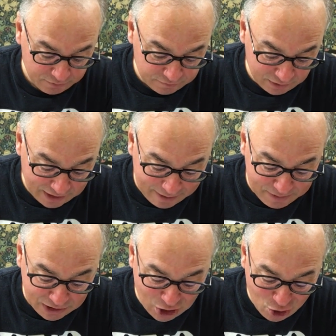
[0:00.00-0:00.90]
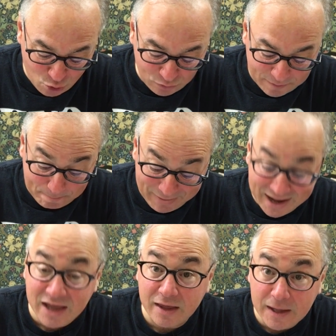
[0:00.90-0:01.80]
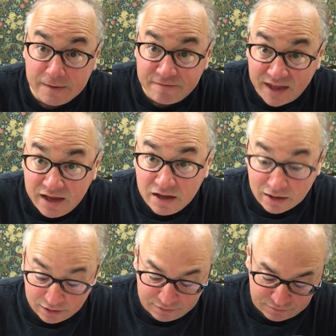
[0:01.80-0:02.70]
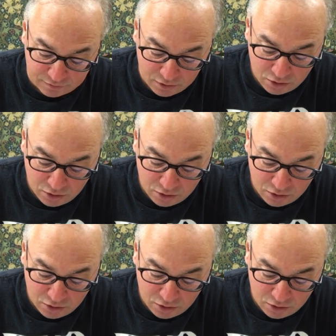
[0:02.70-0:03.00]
to let me know the Bank of England